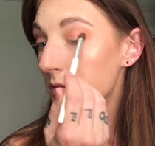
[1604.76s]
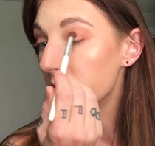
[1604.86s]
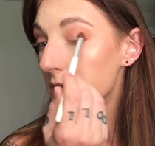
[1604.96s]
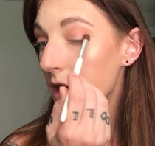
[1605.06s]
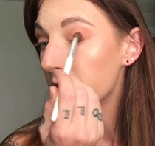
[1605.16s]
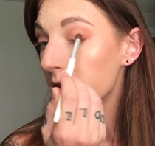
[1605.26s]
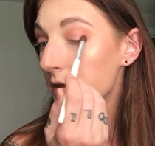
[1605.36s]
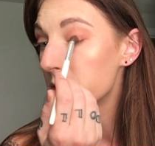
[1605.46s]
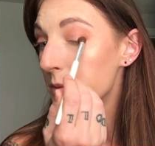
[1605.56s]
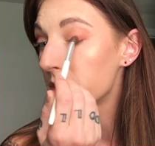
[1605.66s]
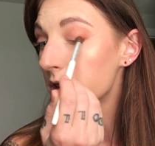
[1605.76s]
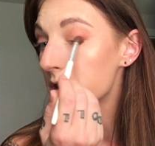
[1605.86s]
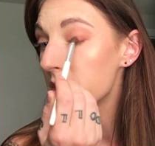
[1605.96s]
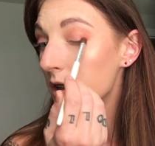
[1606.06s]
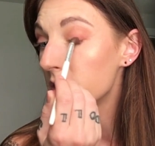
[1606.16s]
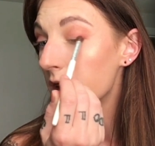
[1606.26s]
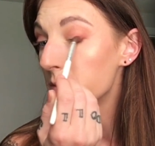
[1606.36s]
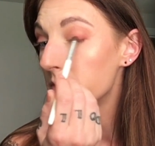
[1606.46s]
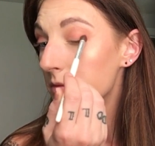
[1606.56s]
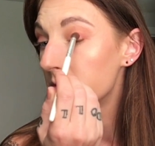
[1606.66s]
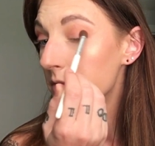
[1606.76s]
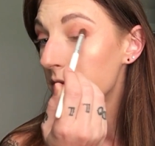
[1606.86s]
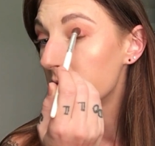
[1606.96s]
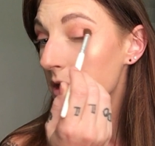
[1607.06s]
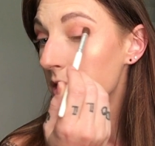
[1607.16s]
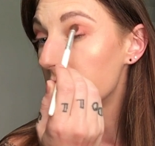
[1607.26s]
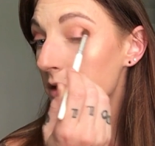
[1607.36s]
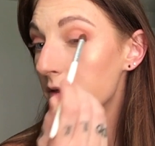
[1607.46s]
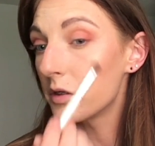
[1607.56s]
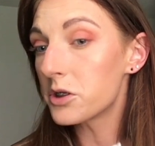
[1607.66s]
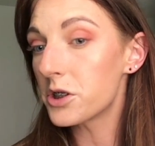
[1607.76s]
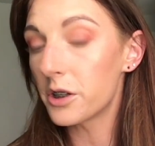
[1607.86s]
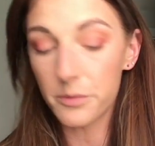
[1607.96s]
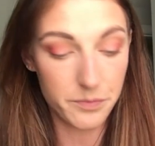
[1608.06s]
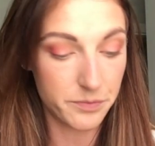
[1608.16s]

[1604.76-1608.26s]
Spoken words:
You definitely have to build this color up, for sure.